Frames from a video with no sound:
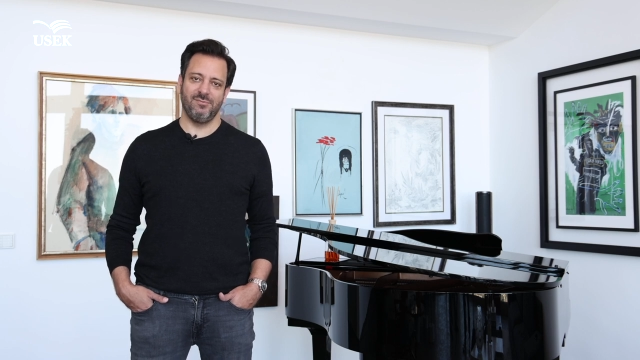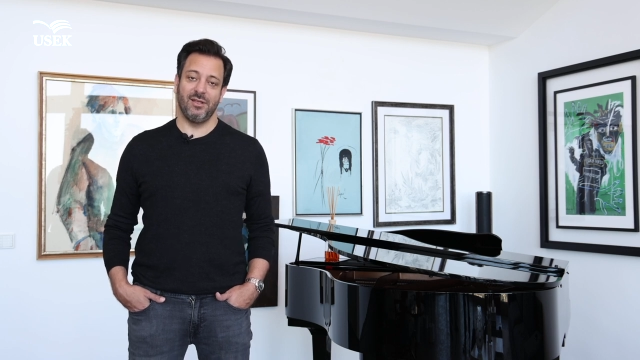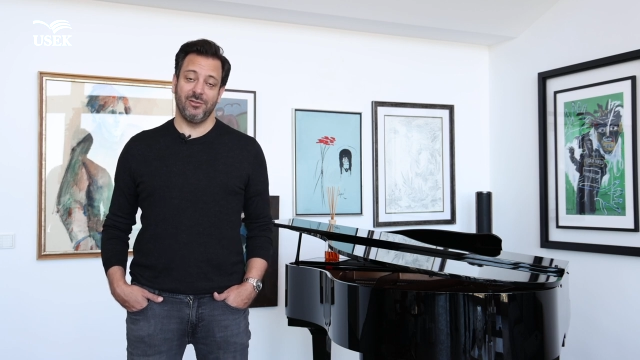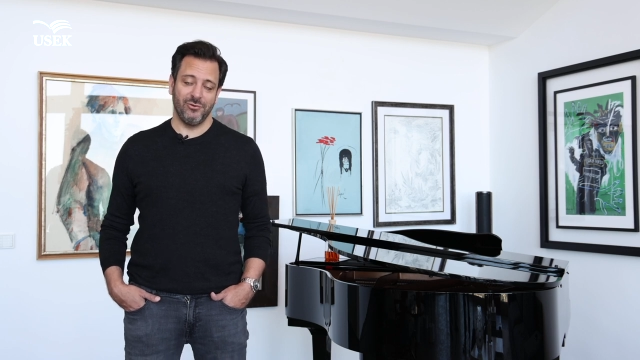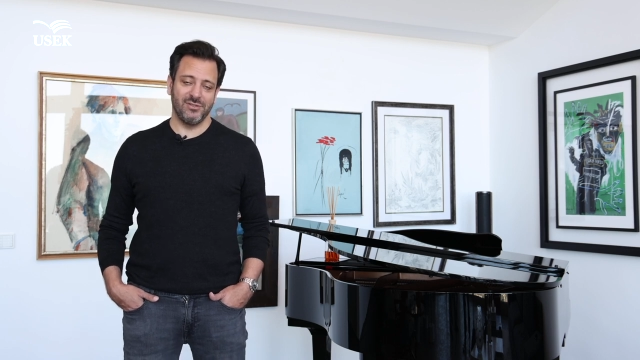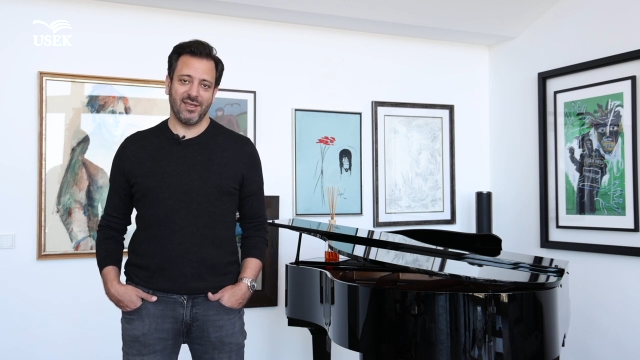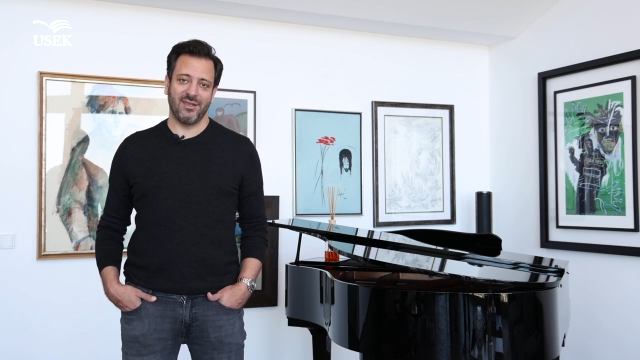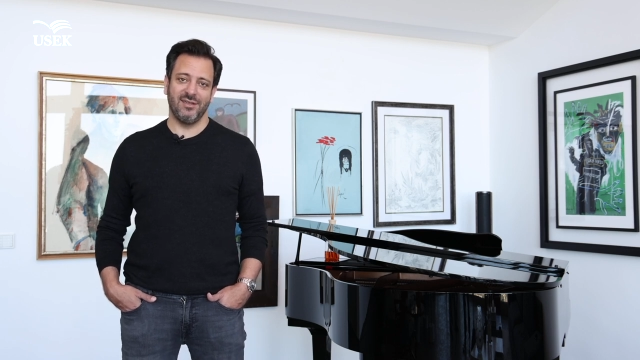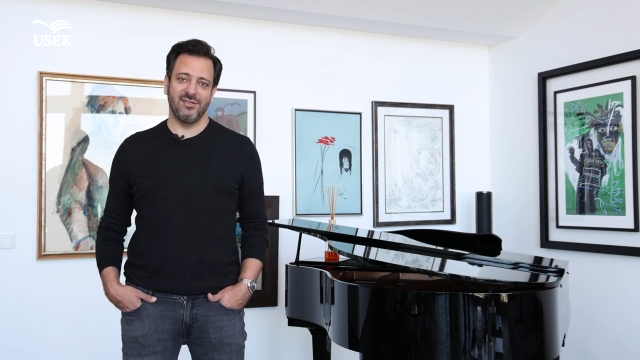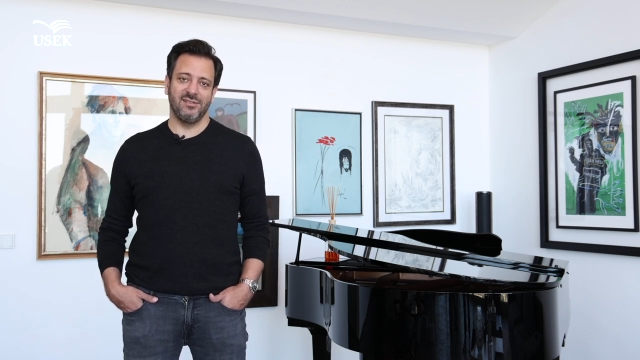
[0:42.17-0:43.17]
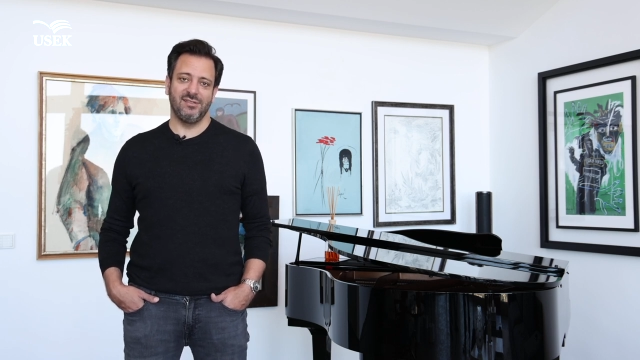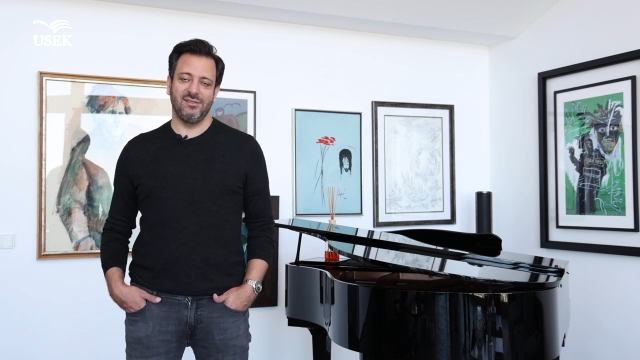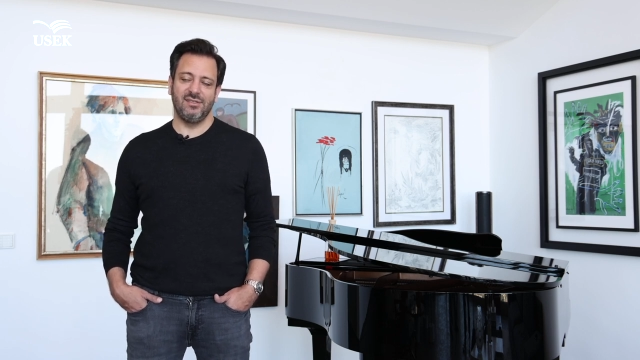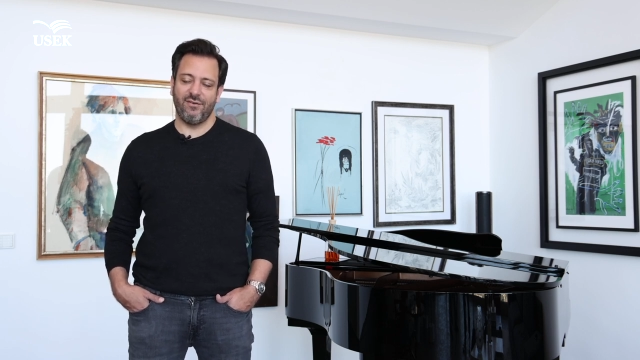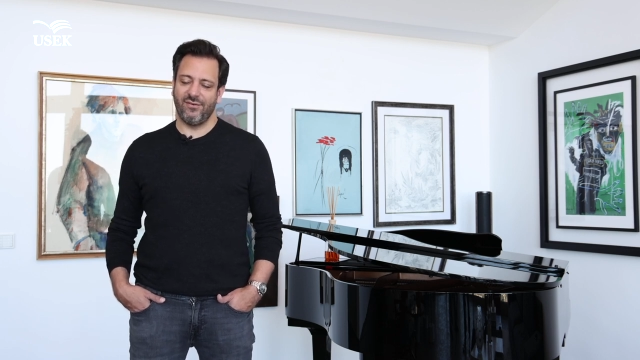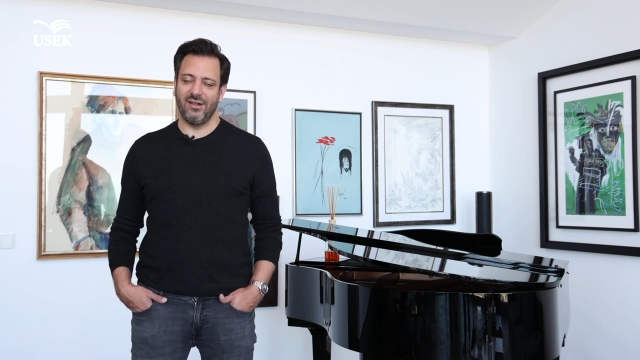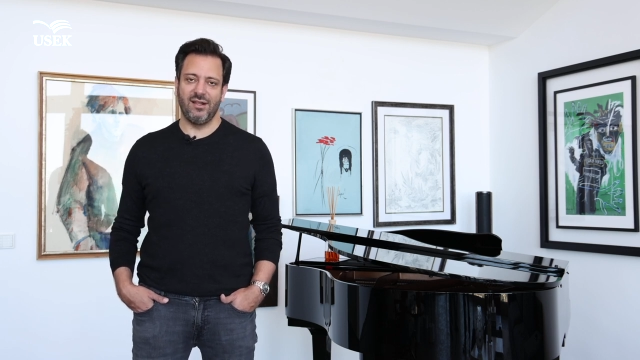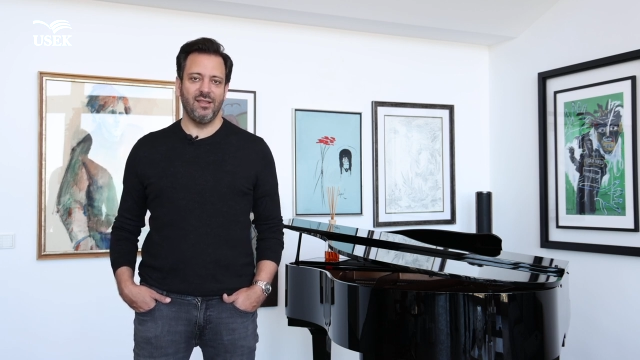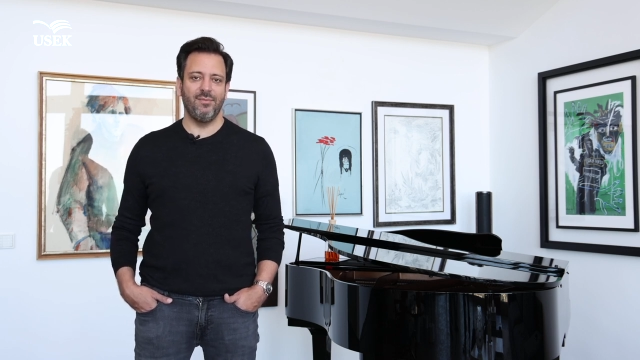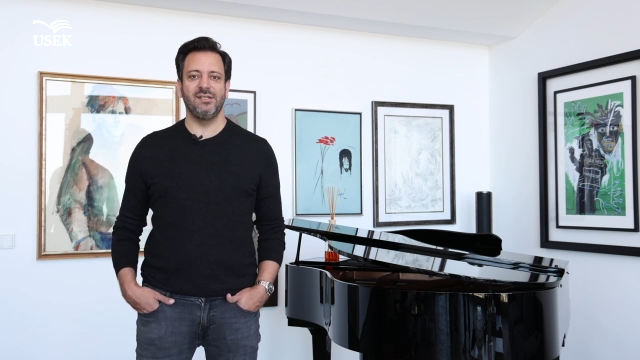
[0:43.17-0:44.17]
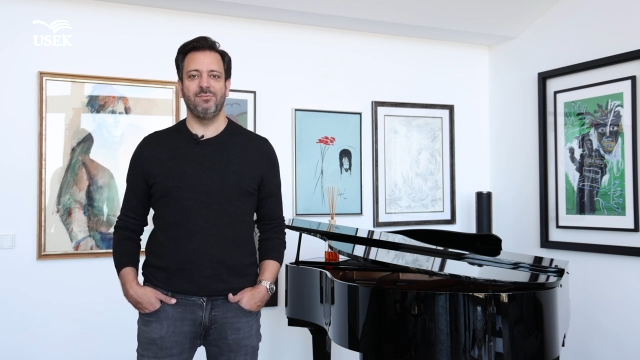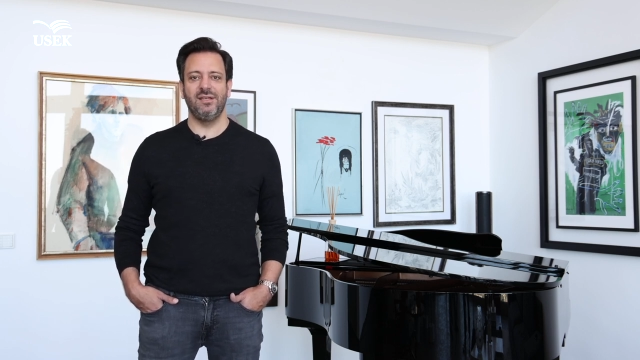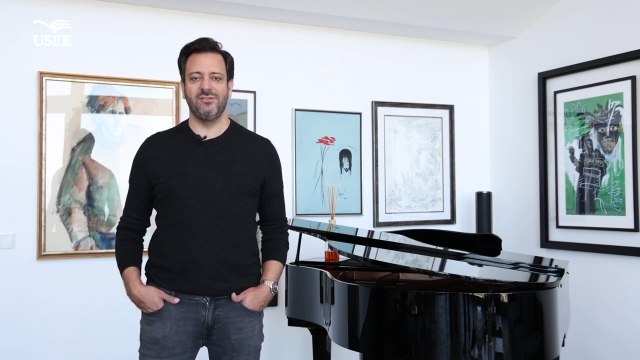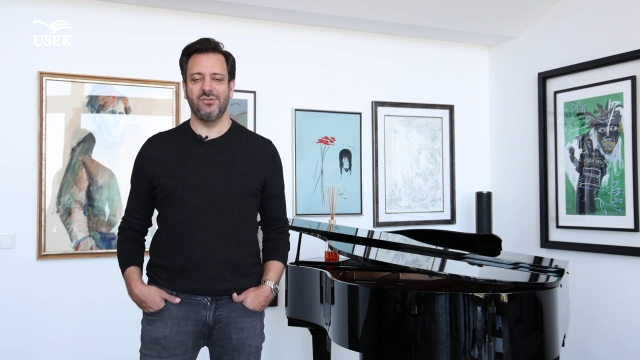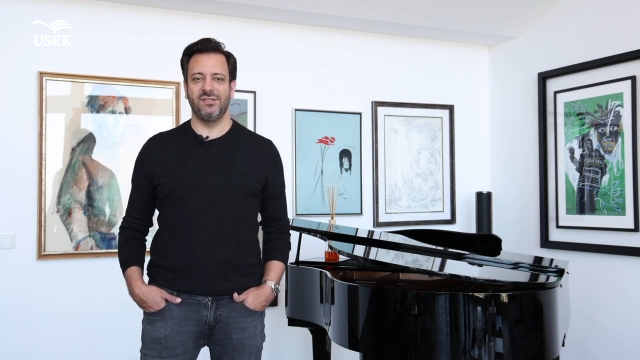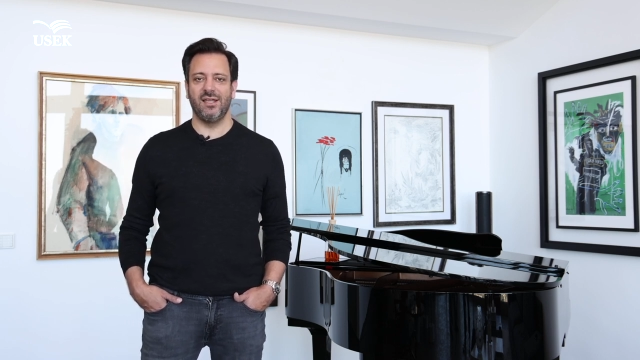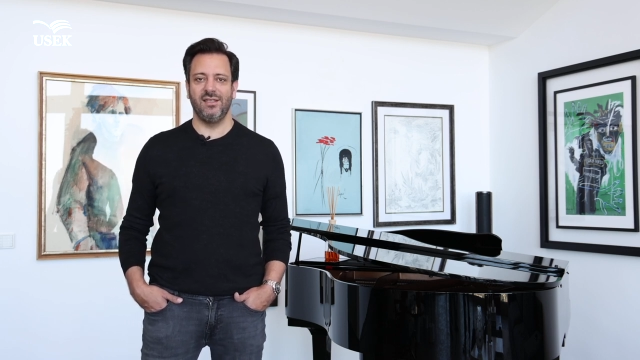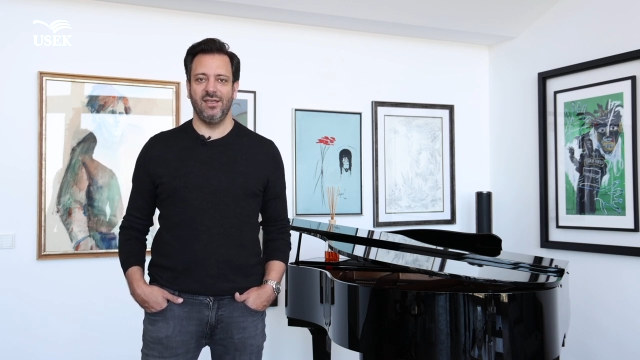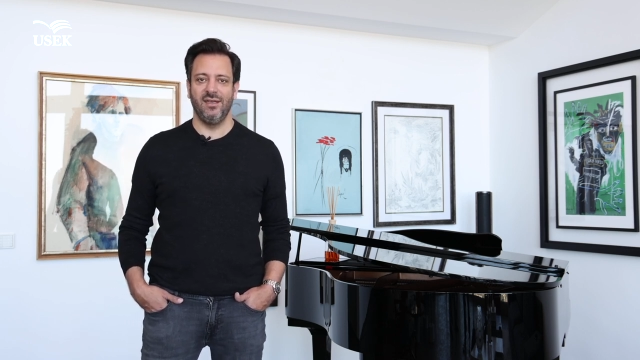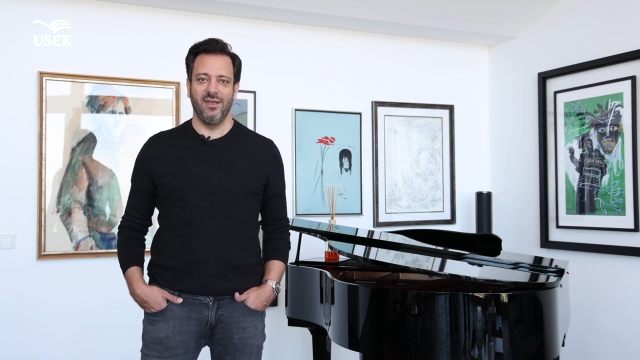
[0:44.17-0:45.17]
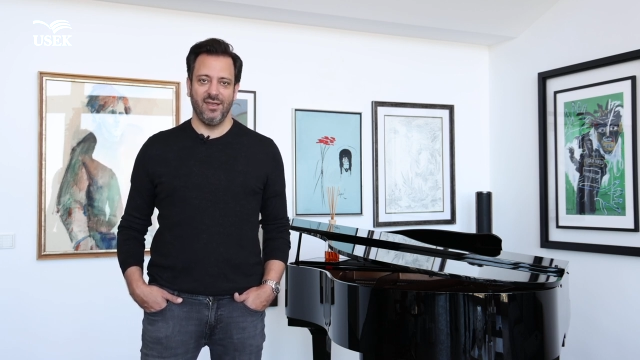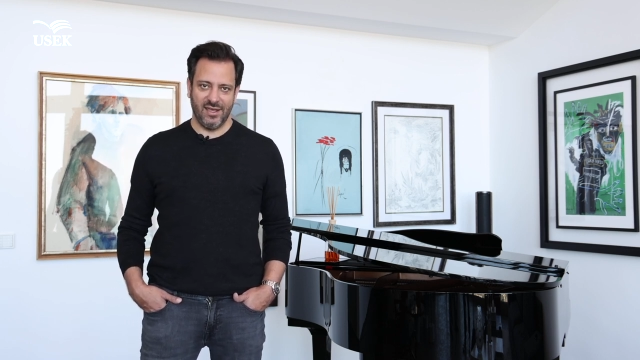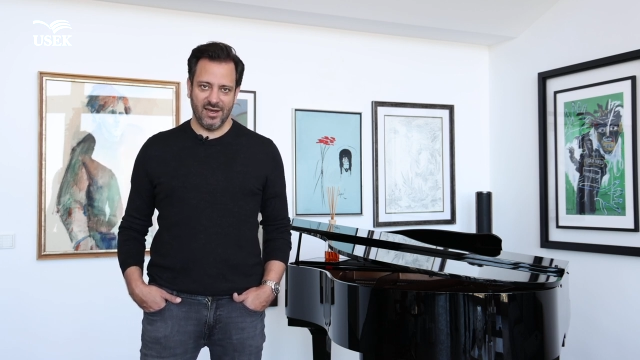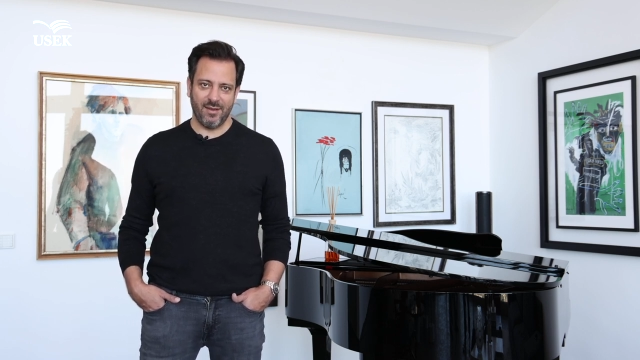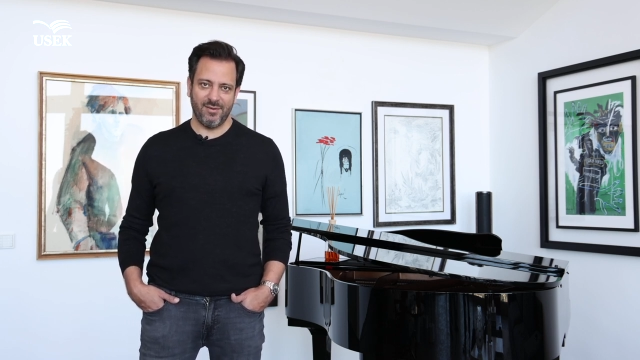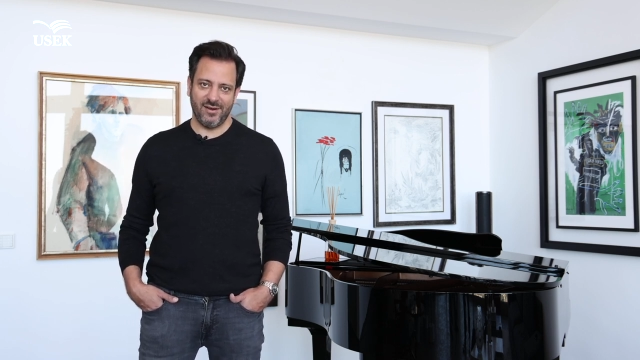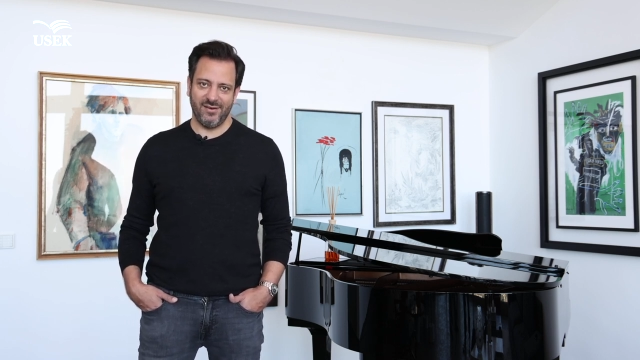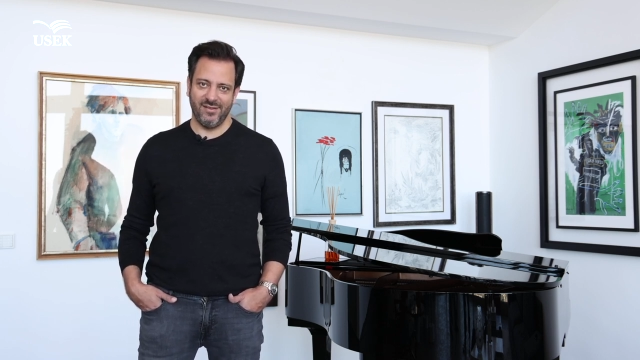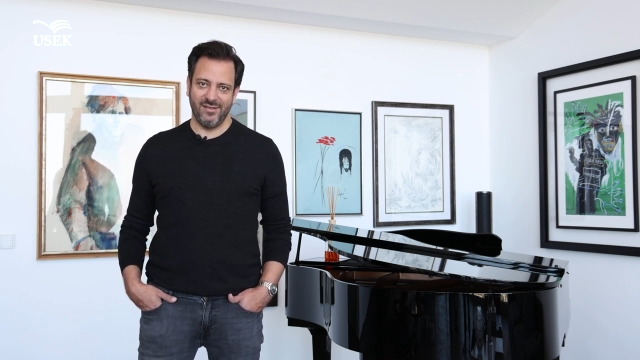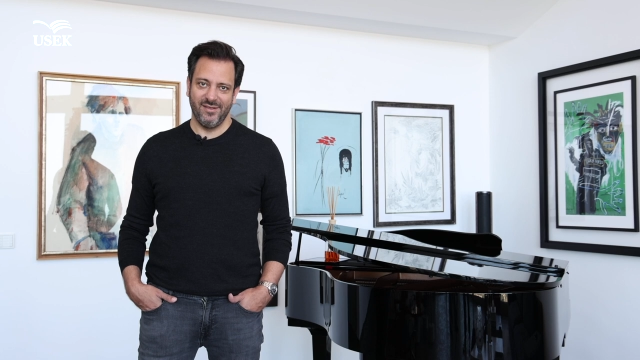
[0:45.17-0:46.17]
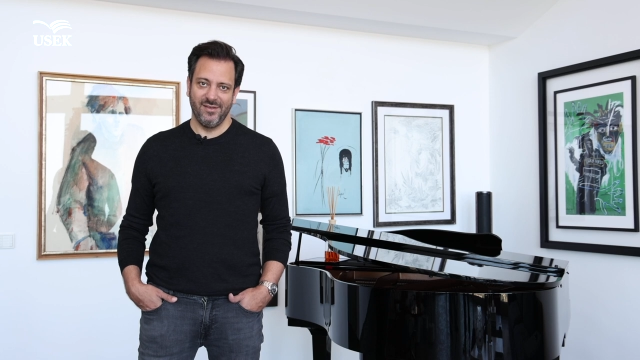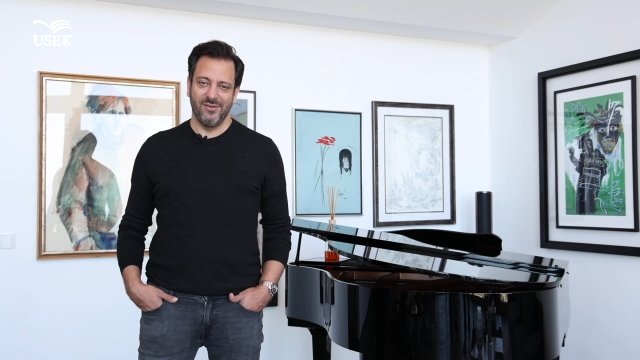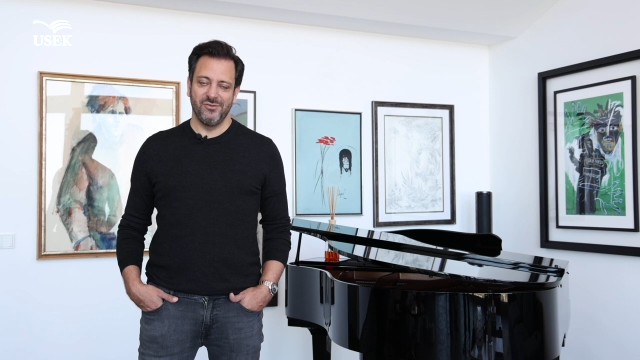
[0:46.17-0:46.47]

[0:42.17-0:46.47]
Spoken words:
but the USEK is definitely the best place to study in Lebanon.